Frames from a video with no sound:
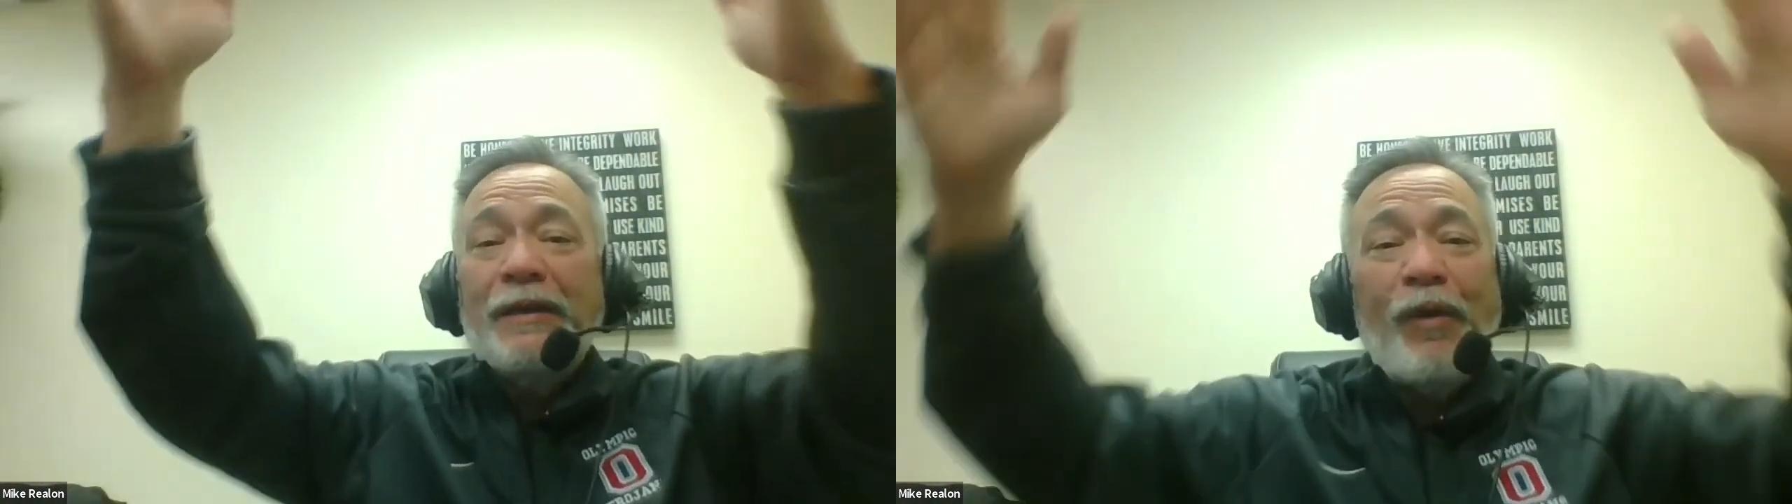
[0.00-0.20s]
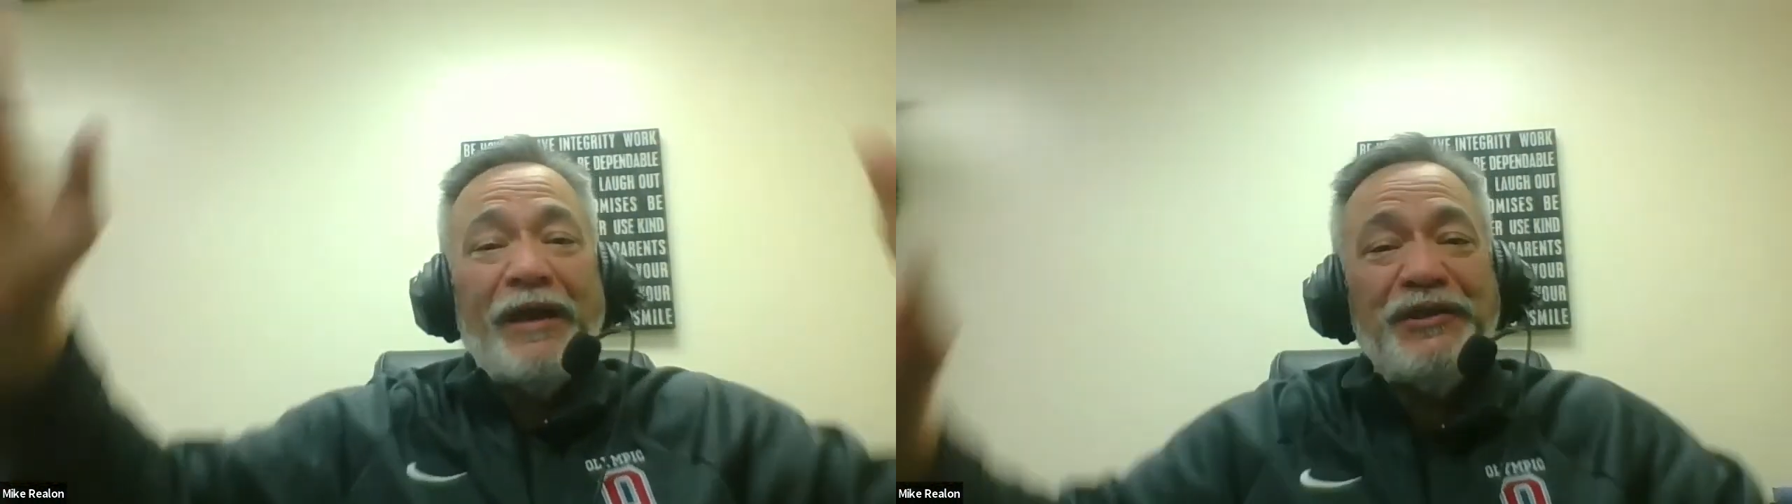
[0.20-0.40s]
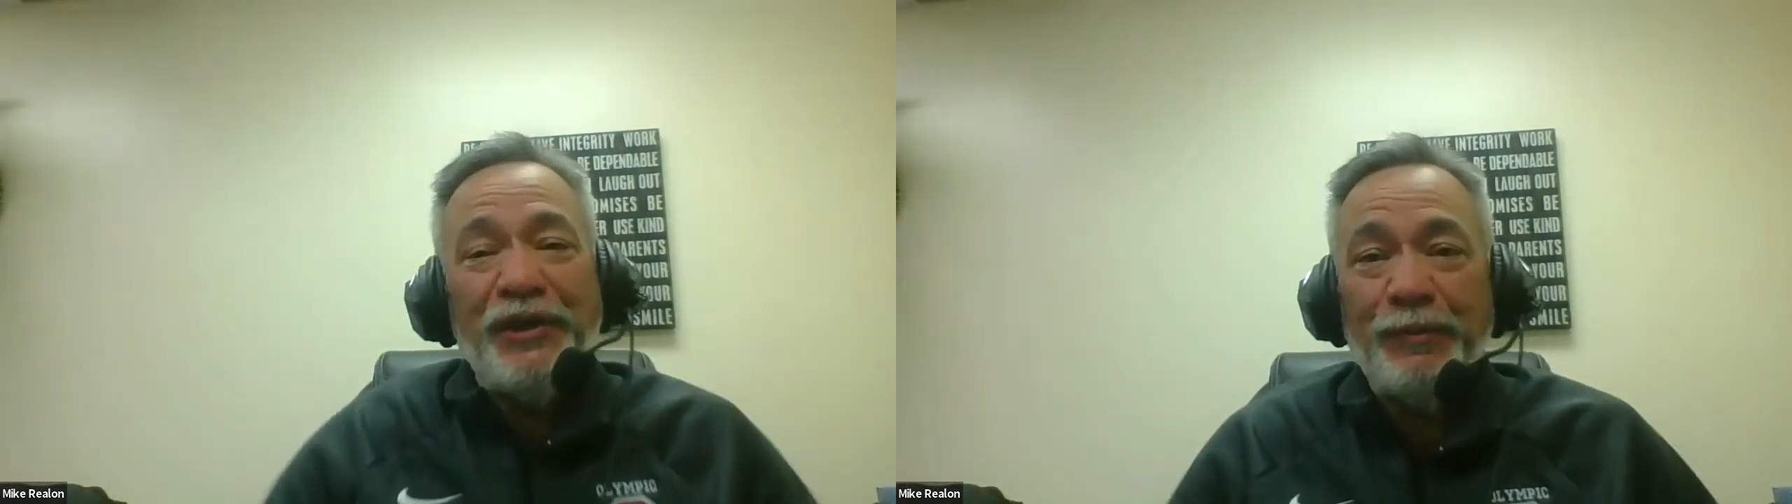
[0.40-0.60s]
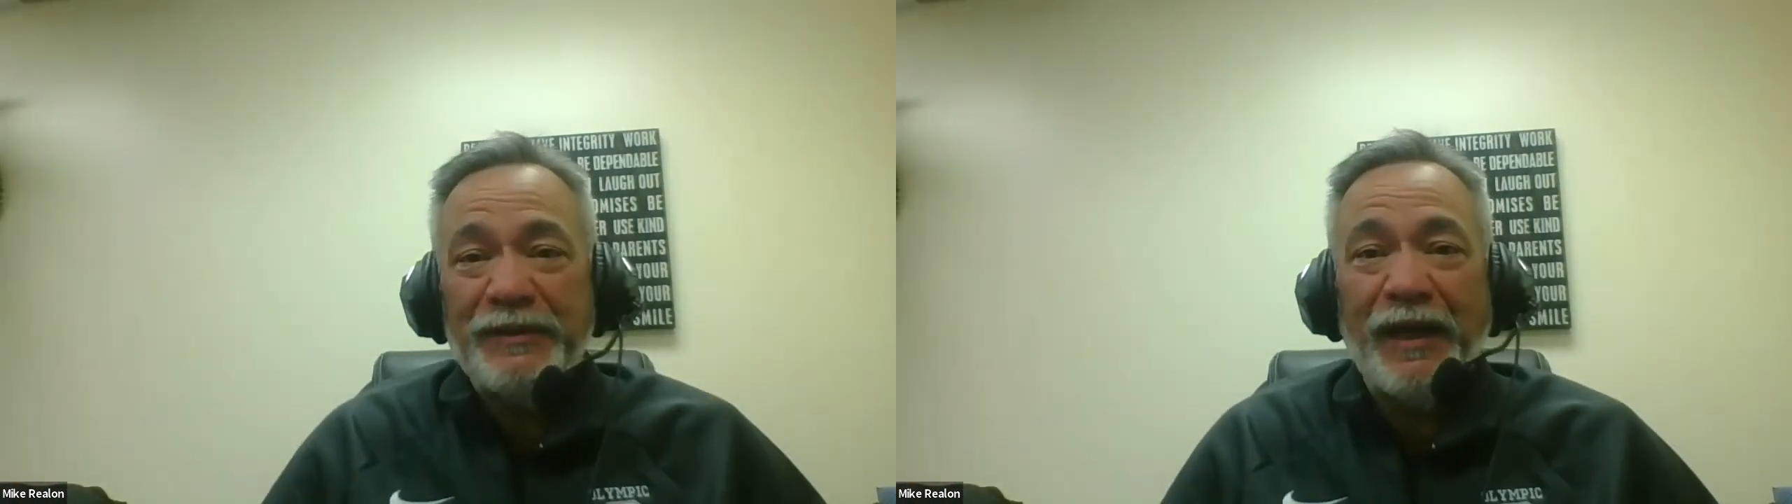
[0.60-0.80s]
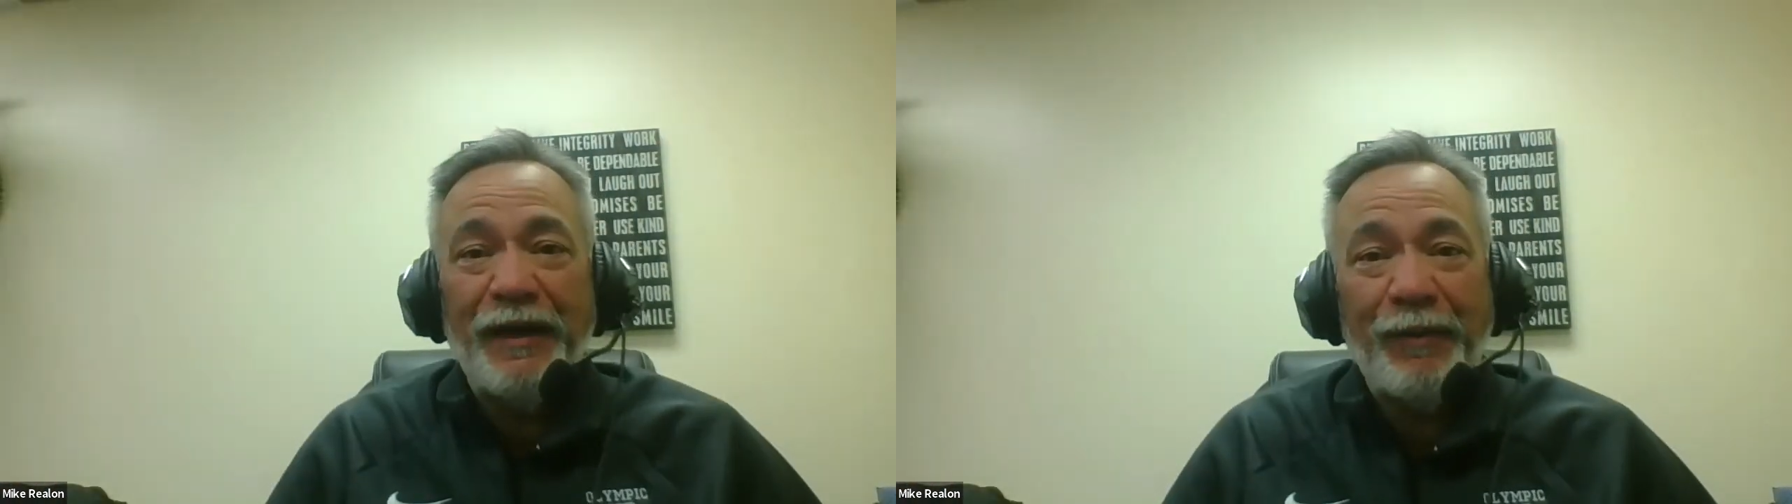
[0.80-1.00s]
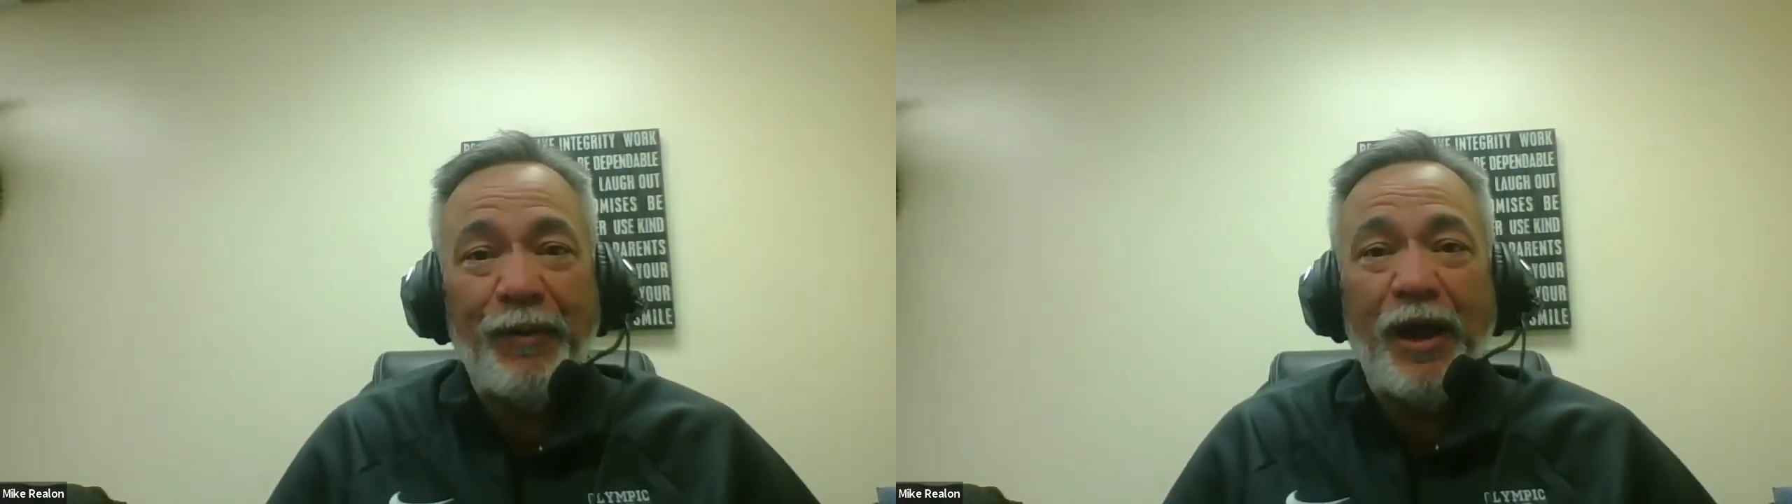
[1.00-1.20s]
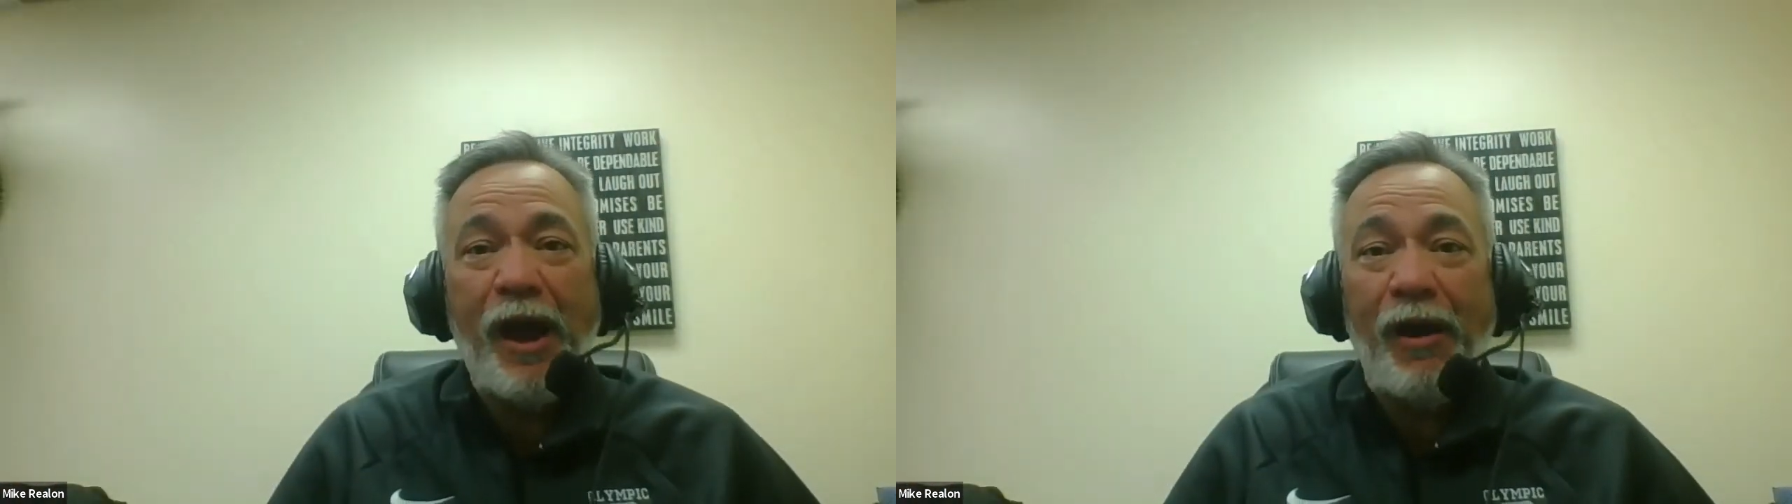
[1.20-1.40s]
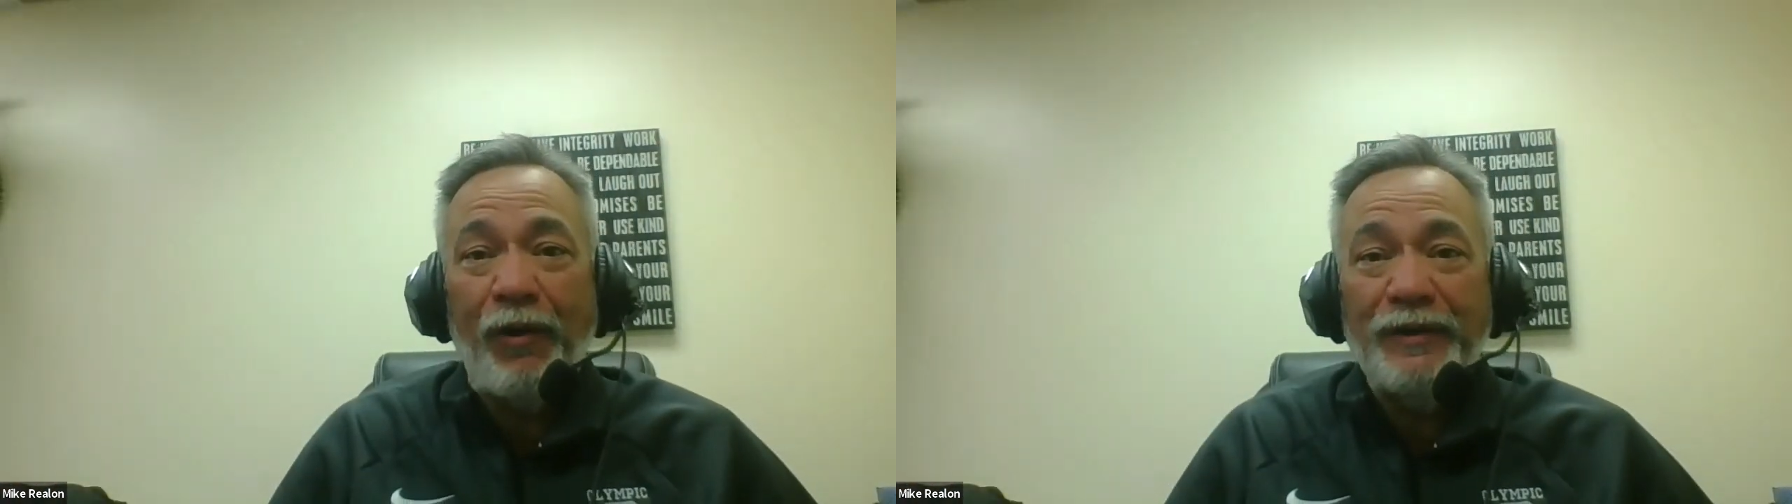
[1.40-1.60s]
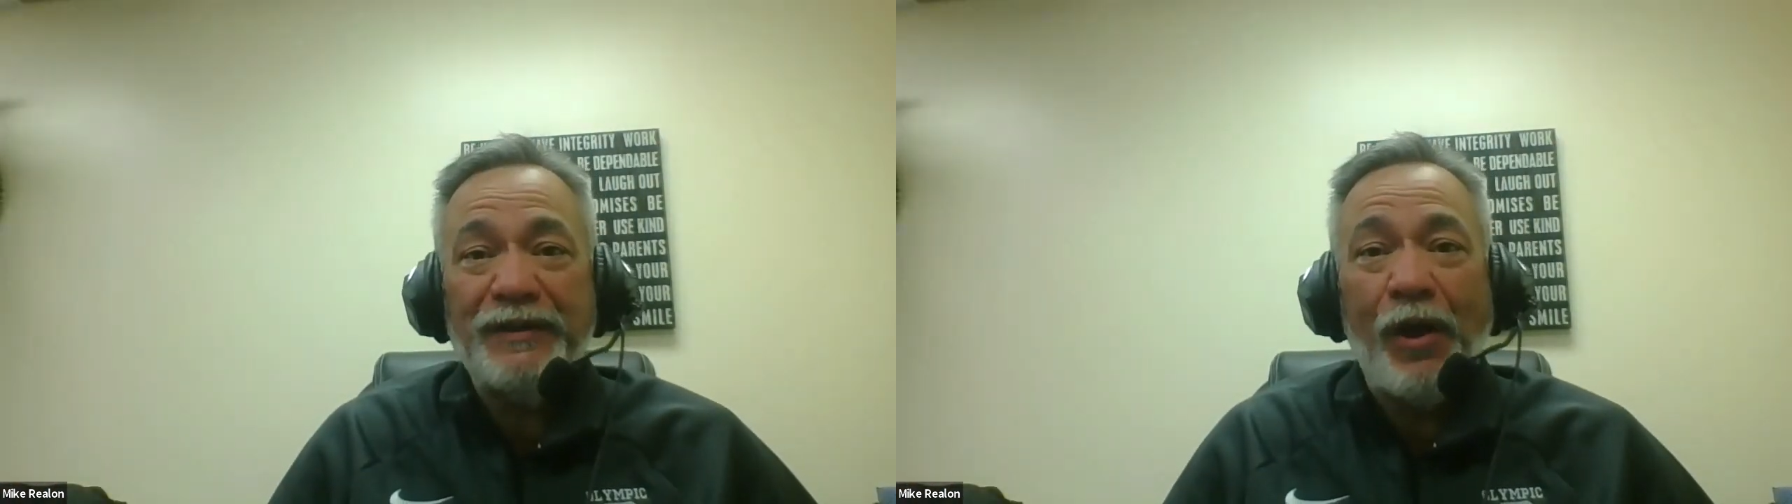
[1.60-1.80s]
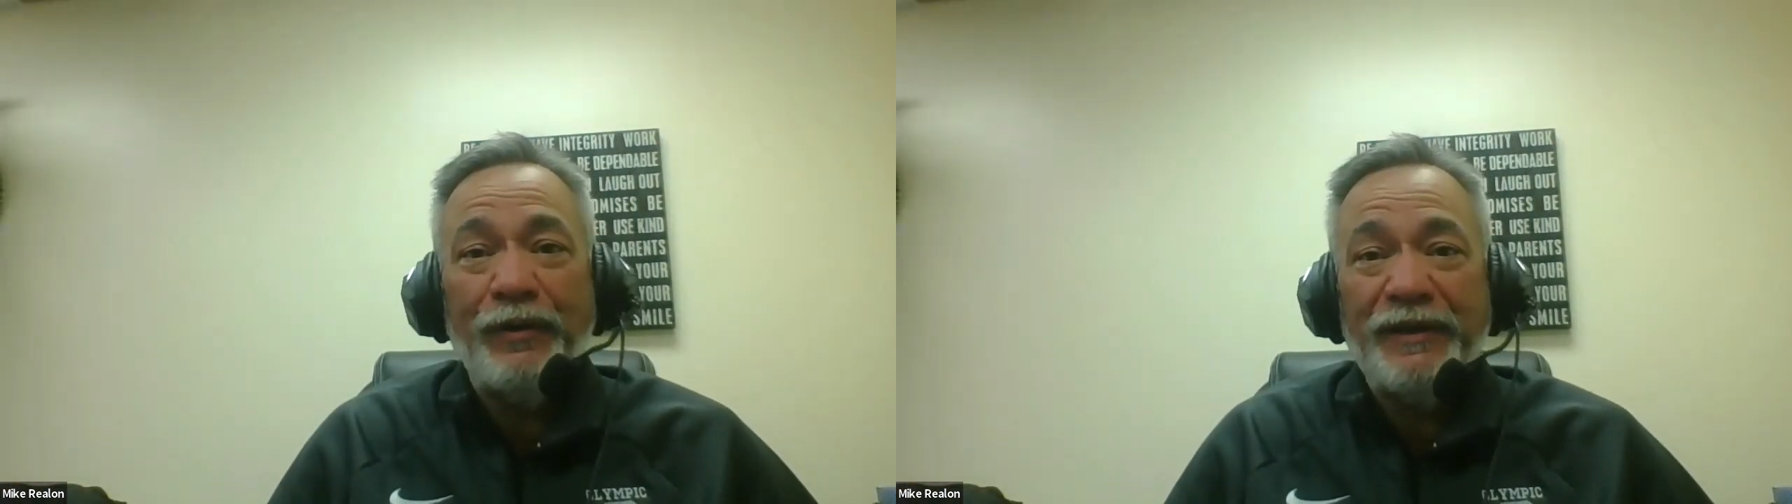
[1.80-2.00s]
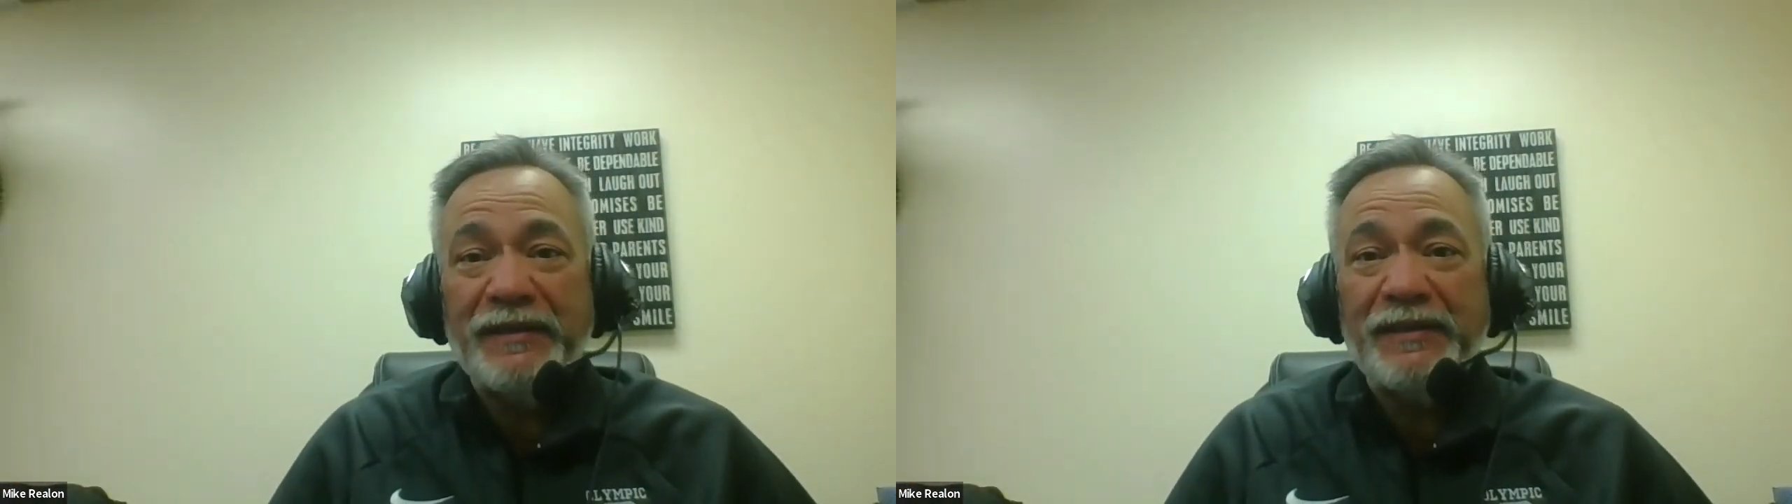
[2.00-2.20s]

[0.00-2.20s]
way she was going to go is going to